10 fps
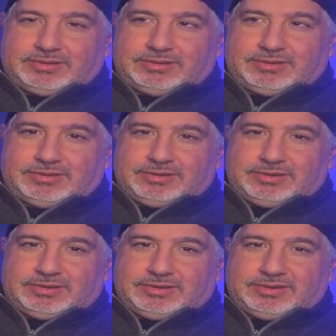
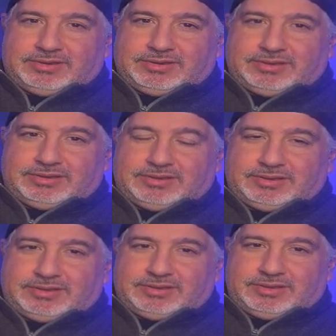
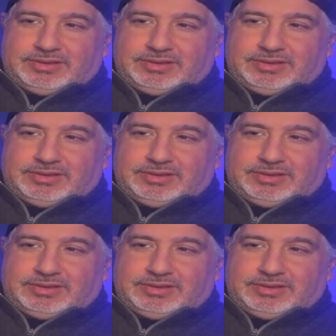No one is speaking in this clip.